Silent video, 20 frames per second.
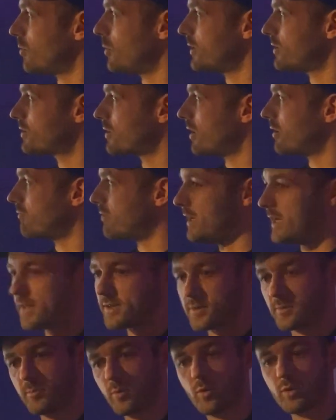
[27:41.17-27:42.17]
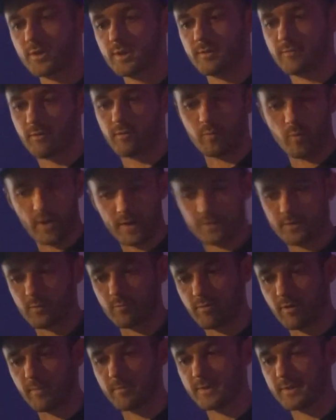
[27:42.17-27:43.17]
which are really supportive of white
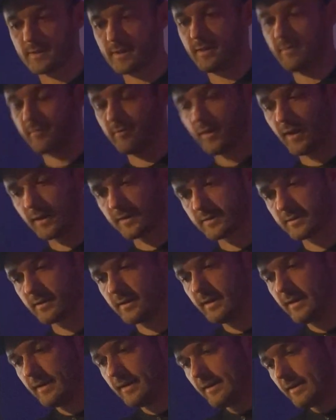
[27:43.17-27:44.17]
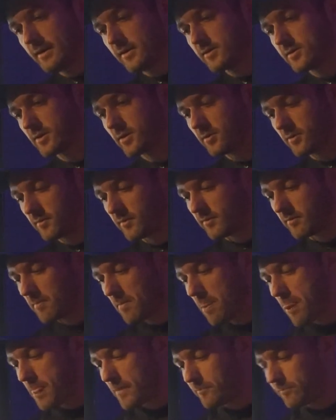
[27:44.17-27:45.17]
supremacy, in fact. So
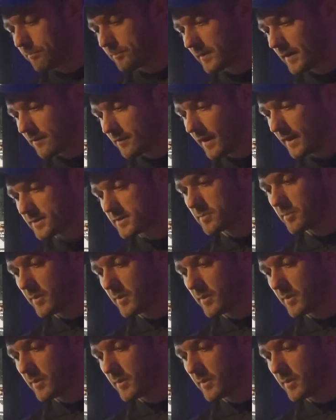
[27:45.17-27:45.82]
that's